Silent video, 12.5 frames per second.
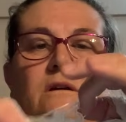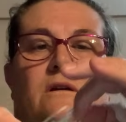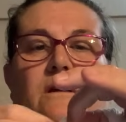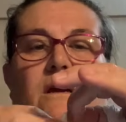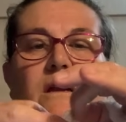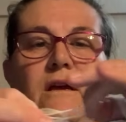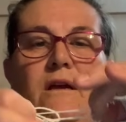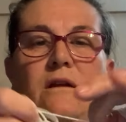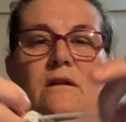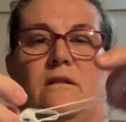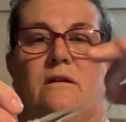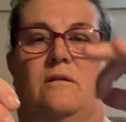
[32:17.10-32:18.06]
getting in
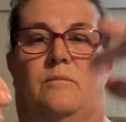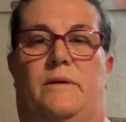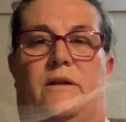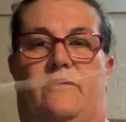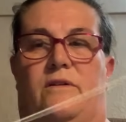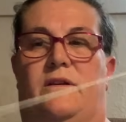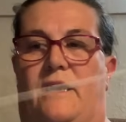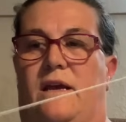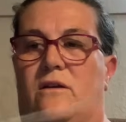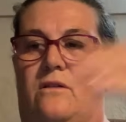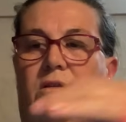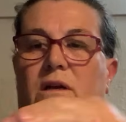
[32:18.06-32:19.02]
a little bit of a
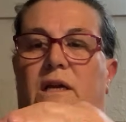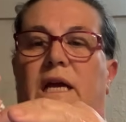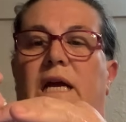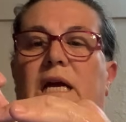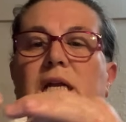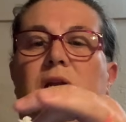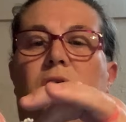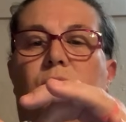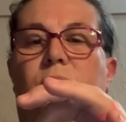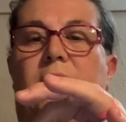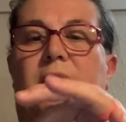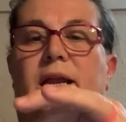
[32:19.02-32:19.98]
tangle again
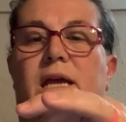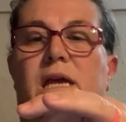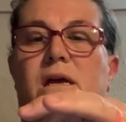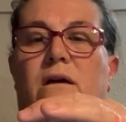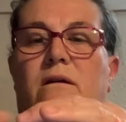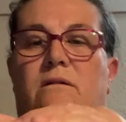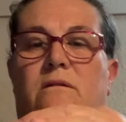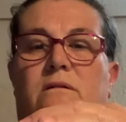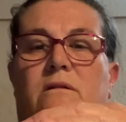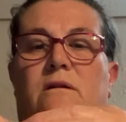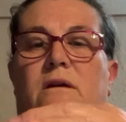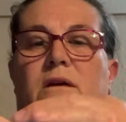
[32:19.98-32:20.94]
already
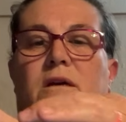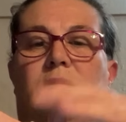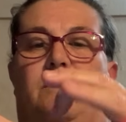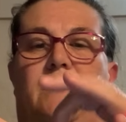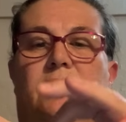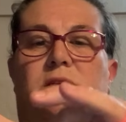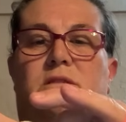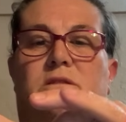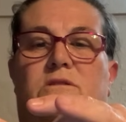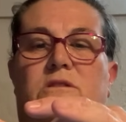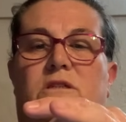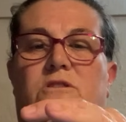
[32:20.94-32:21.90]
because
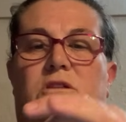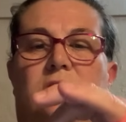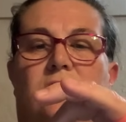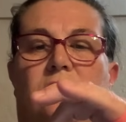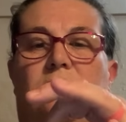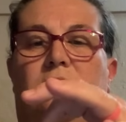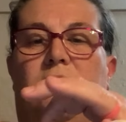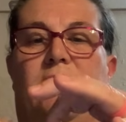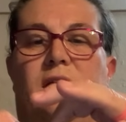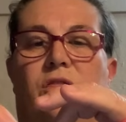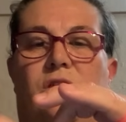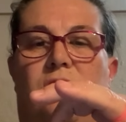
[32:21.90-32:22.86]
there's such a long
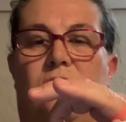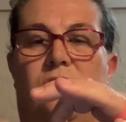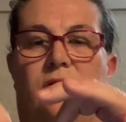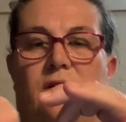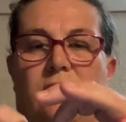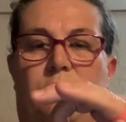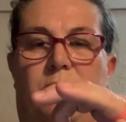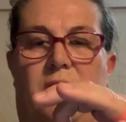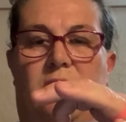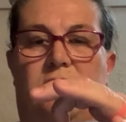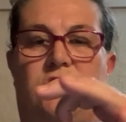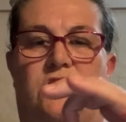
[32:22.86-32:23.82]
length here that I'm
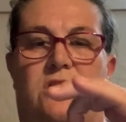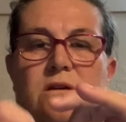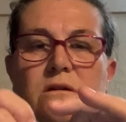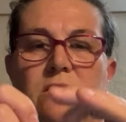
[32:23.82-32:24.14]
managing.